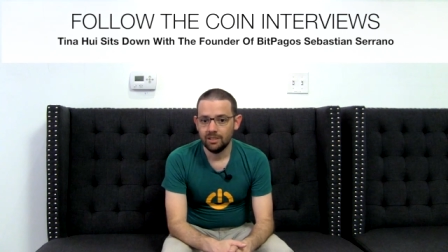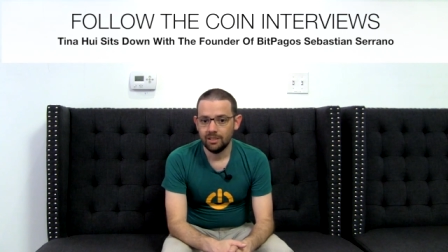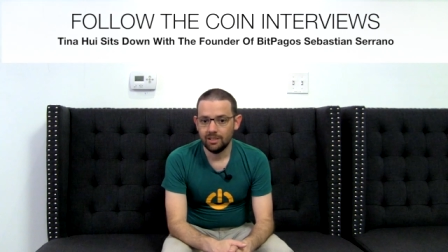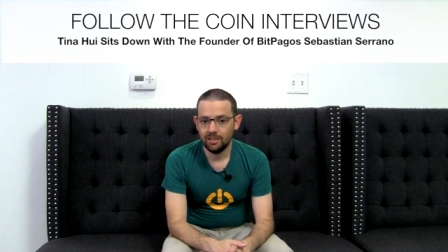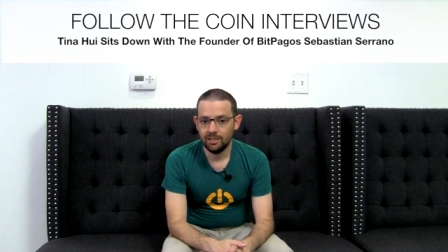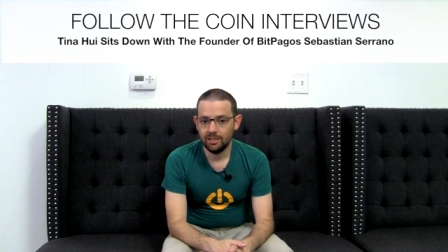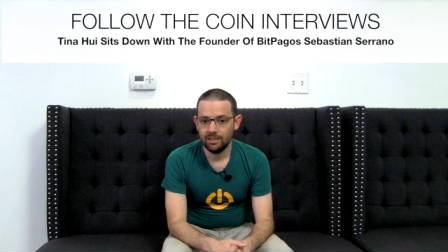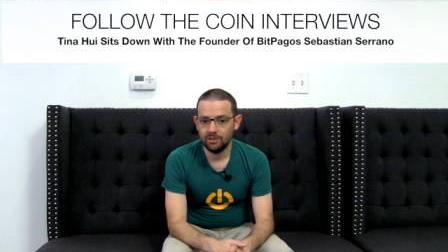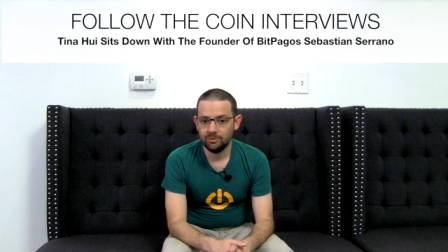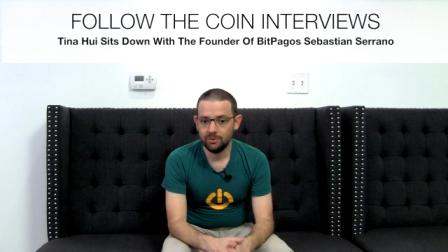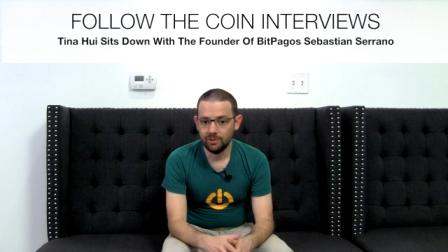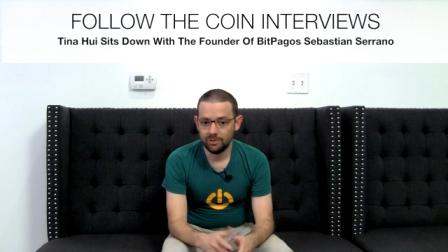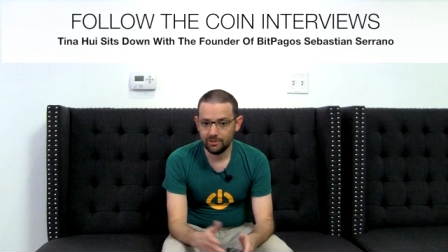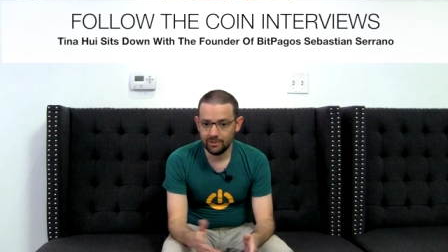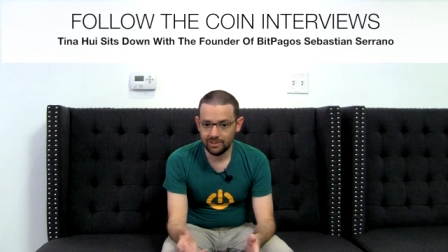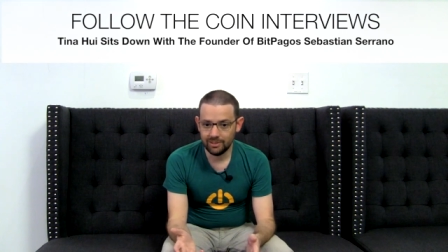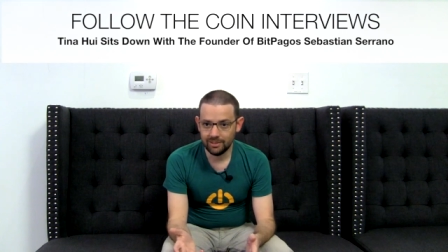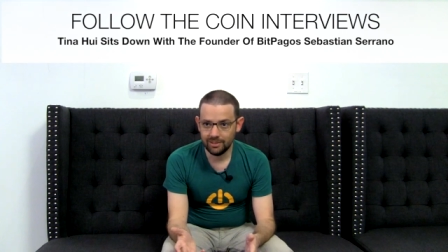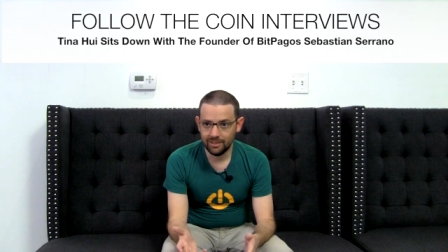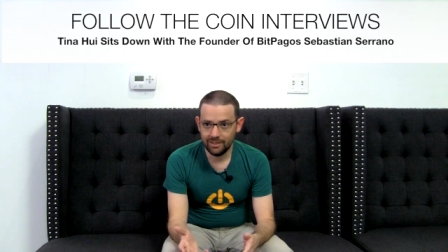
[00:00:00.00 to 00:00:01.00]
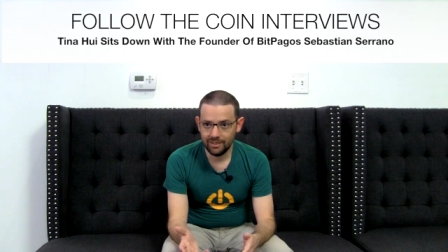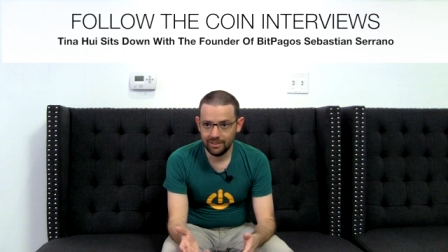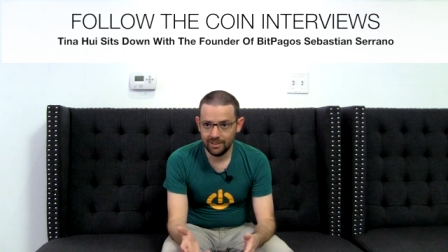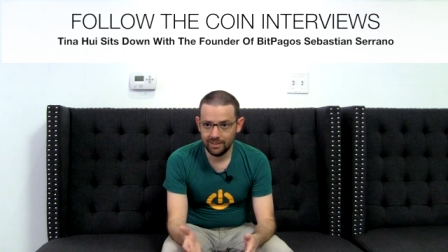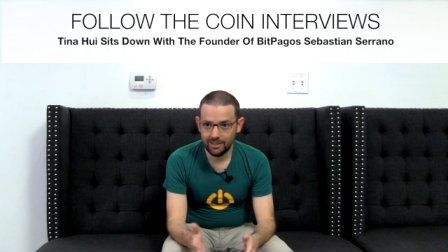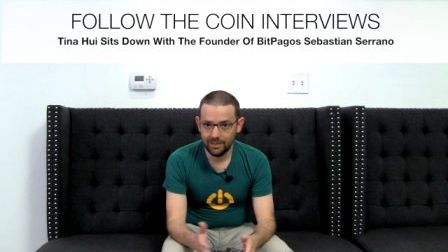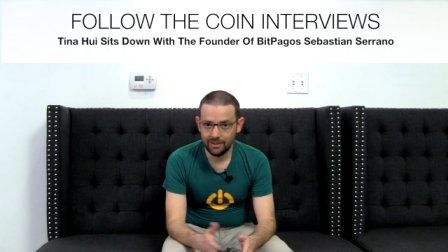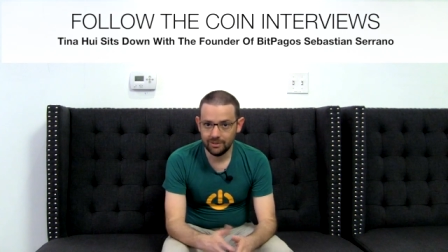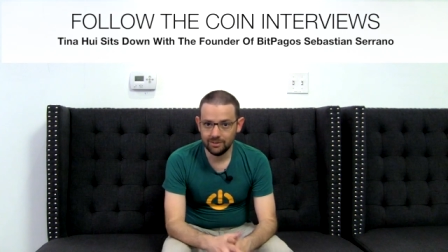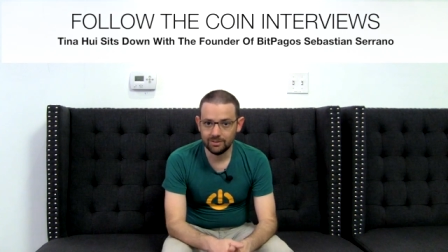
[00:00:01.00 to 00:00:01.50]
And we recently
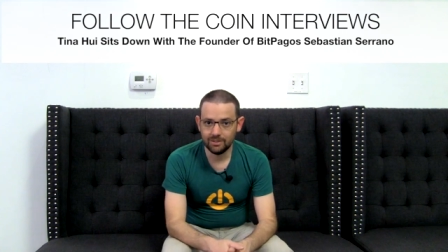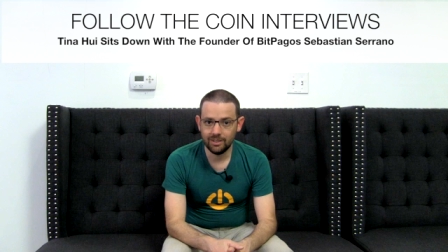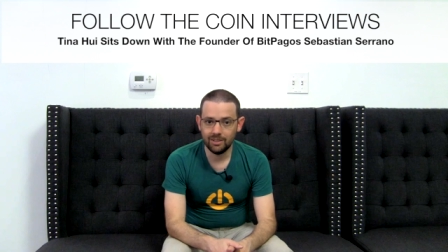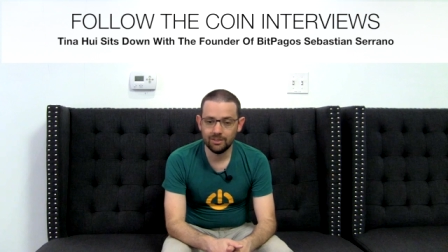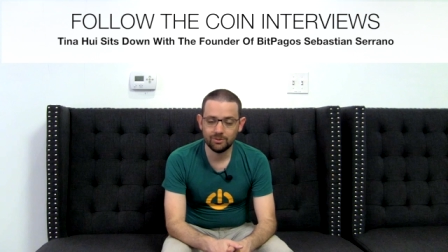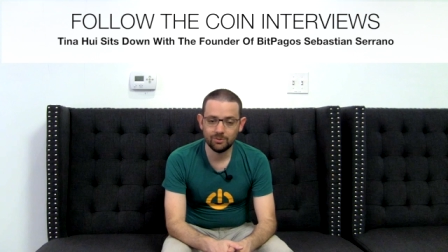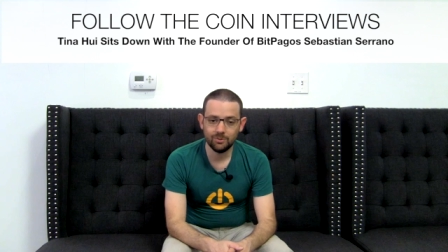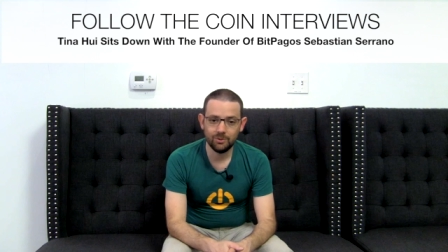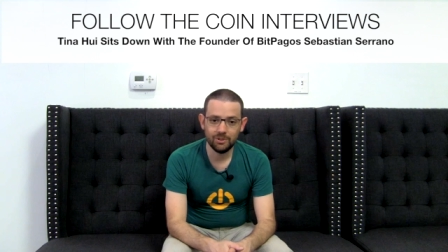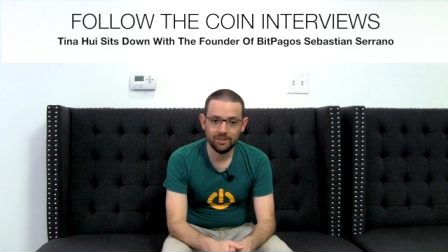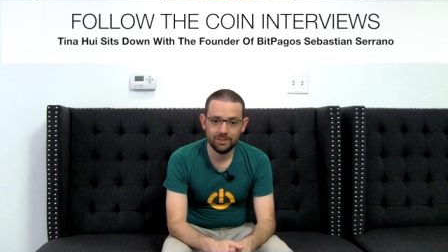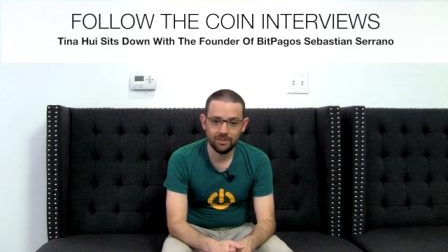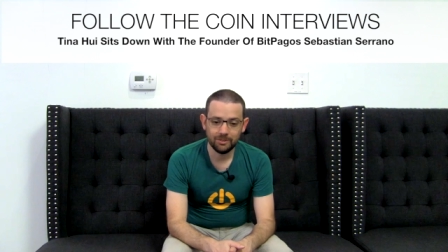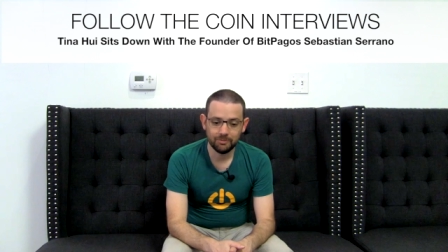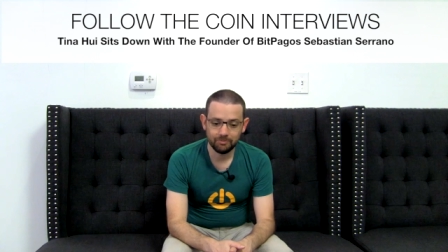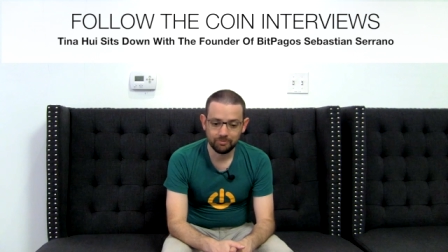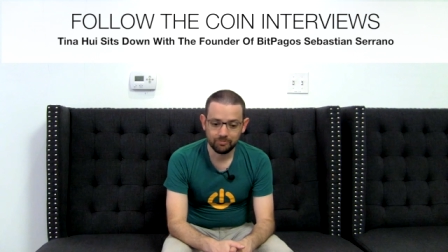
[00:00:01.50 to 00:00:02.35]
announced last week